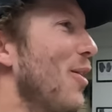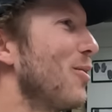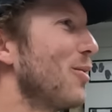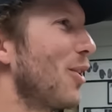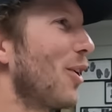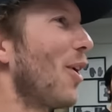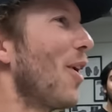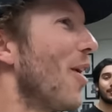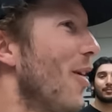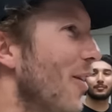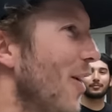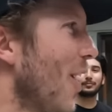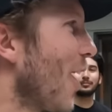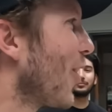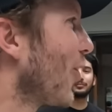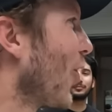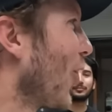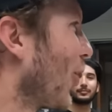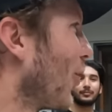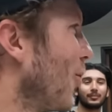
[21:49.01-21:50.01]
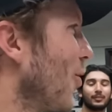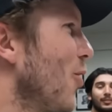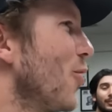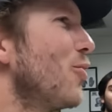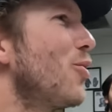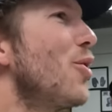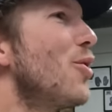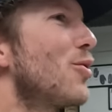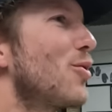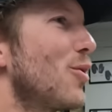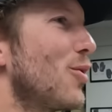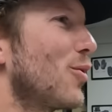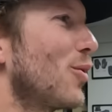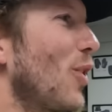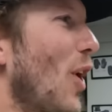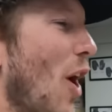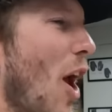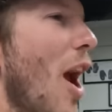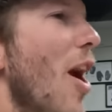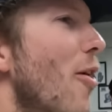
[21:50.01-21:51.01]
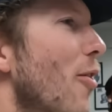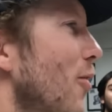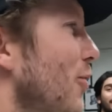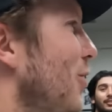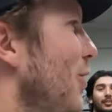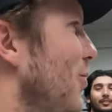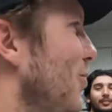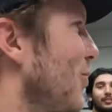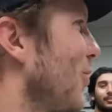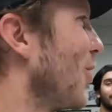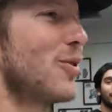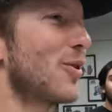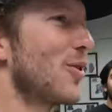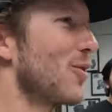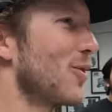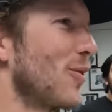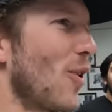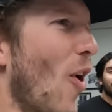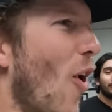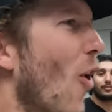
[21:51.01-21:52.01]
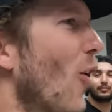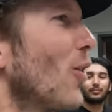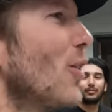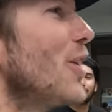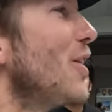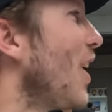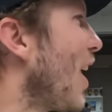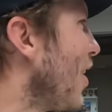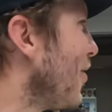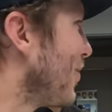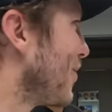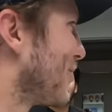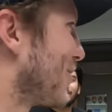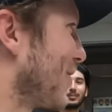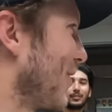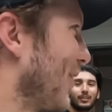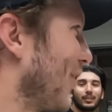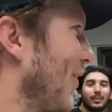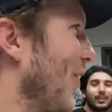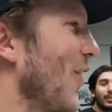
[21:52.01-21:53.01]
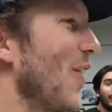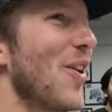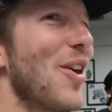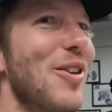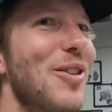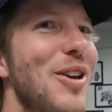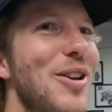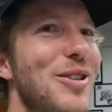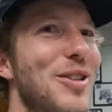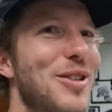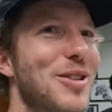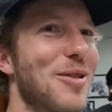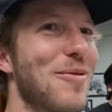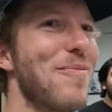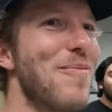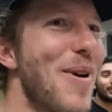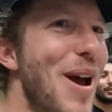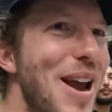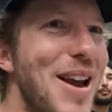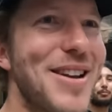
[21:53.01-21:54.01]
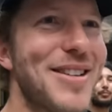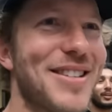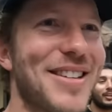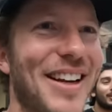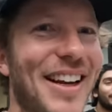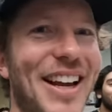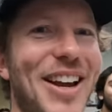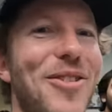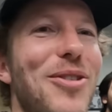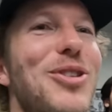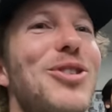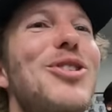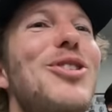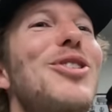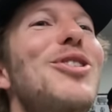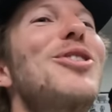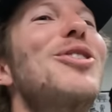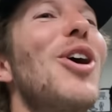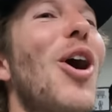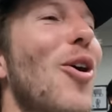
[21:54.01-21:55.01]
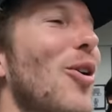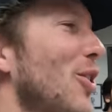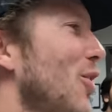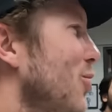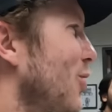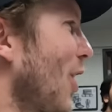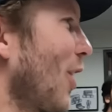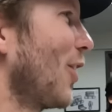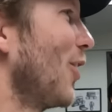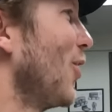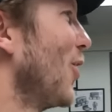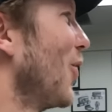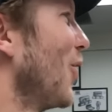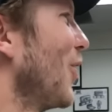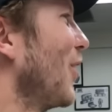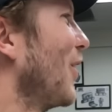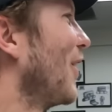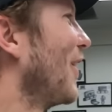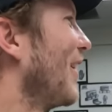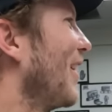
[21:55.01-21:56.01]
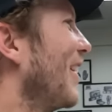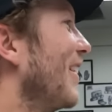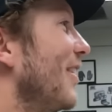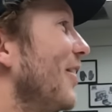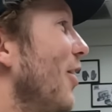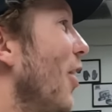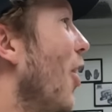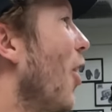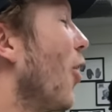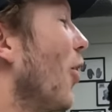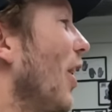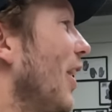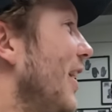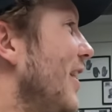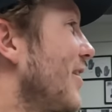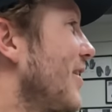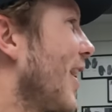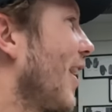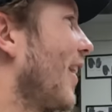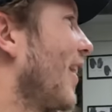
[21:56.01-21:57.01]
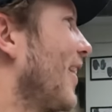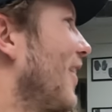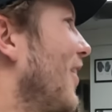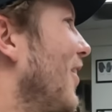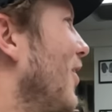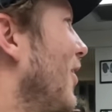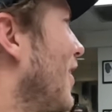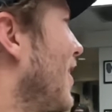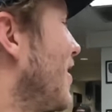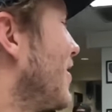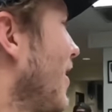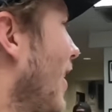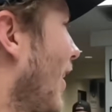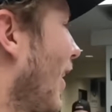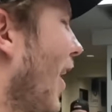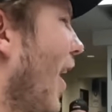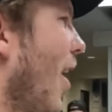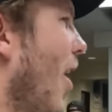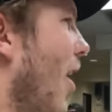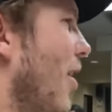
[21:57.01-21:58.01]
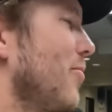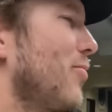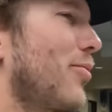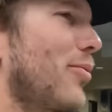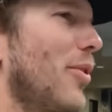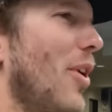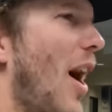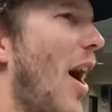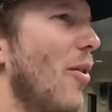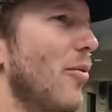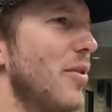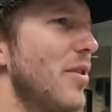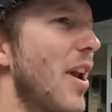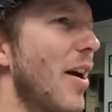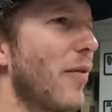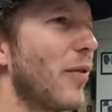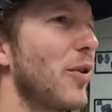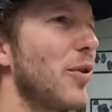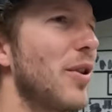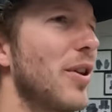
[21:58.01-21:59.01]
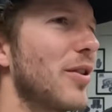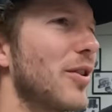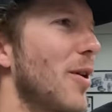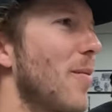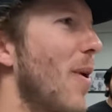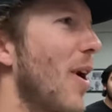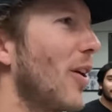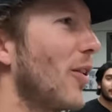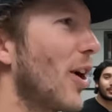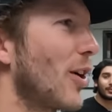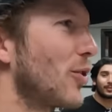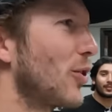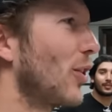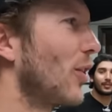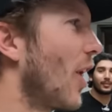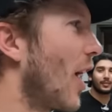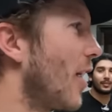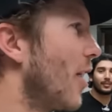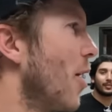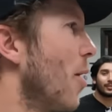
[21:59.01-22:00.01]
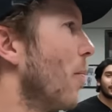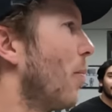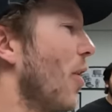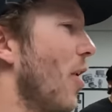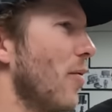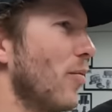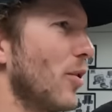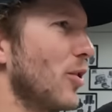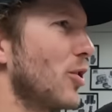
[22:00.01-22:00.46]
he was like, hell yeah, like this is heritage. This is Harley Davidson. This is amazing. he was stoked. He's I like, thought he was mad at me. No, and he's he like, like, he's like, ah, I would never do this on my Electra Glide, but